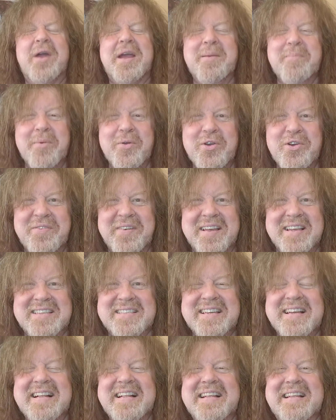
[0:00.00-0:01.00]
great
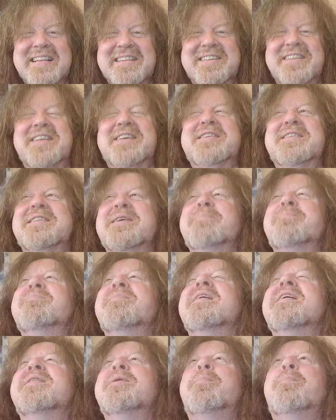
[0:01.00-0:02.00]
movies to
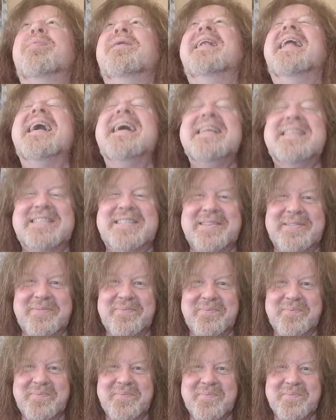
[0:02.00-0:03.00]
the plight
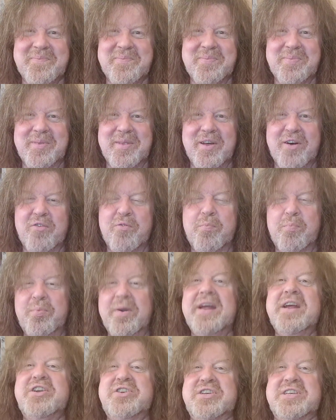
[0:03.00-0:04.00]
of
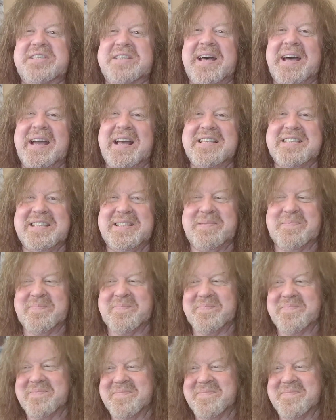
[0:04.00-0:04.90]
British society.